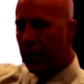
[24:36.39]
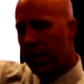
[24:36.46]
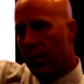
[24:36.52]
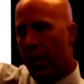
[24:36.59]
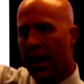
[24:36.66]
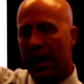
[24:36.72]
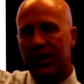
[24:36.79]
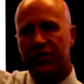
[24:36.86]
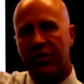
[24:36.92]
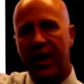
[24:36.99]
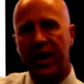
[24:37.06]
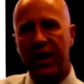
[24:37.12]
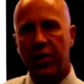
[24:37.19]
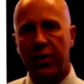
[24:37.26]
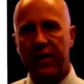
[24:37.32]
Hey, we
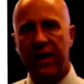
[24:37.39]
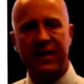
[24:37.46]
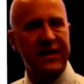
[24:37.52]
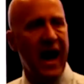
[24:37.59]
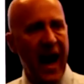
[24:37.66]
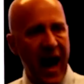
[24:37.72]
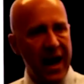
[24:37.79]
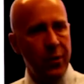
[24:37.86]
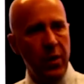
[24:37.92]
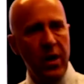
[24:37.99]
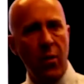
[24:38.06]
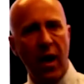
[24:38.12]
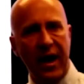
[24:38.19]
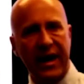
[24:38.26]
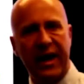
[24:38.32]
want to train you in this.
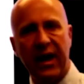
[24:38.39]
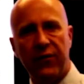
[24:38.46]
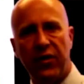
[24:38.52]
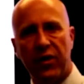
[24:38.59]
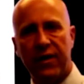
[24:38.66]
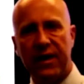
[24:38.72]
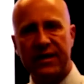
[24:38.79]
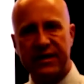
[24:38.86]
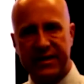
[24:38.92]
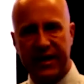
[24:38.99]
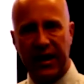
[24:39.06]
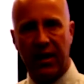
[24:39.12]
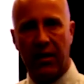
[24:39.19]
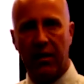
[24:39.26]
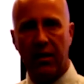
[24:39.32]
Hey, we want to give you
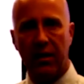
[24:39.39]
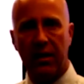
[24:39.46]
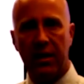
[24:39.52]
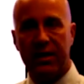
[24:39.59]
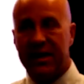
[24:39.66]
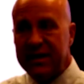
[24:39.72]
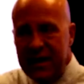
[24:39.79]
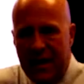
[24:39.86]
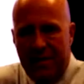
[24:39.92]
this skill.